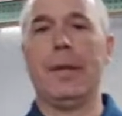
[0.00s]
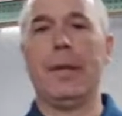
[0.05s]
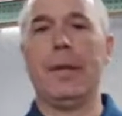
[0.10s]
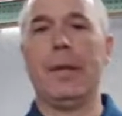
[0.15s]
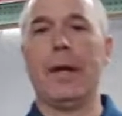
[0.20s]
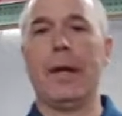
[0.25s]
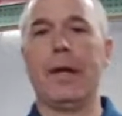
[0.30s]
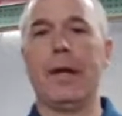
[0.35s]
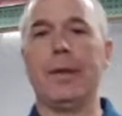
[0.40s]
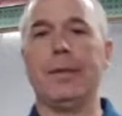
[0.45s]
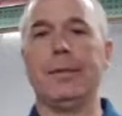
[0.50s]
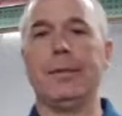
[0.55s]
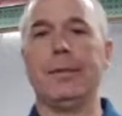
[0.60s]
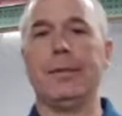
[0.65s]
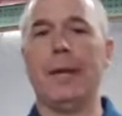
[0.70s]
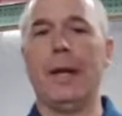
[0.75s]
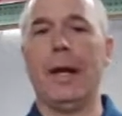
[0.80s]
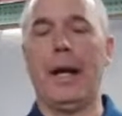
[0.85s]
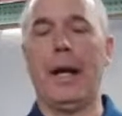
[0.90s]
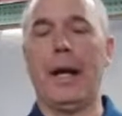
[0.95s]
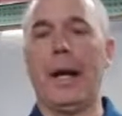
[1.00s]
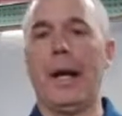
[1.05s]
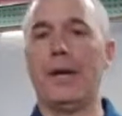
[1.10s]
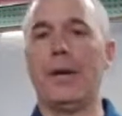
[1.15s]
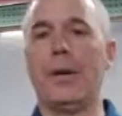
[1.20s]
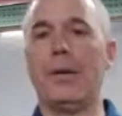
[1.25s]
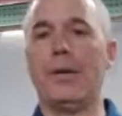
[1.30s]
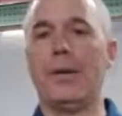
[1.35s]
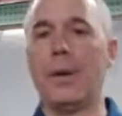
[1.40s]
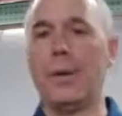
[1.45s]
What do I do?
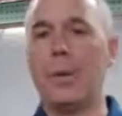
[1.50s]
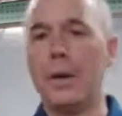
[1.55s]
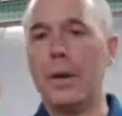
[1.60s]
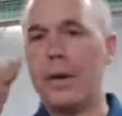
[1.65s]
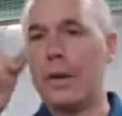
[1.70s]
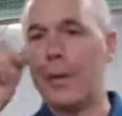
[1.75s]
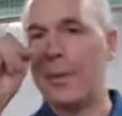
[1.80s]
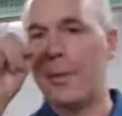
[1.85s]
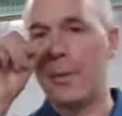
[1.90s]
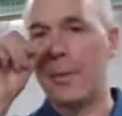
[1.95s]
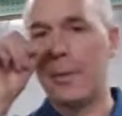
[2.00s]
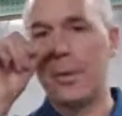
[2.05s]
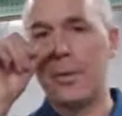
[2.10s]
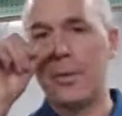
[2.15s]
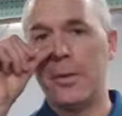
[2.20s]
I don't know where it's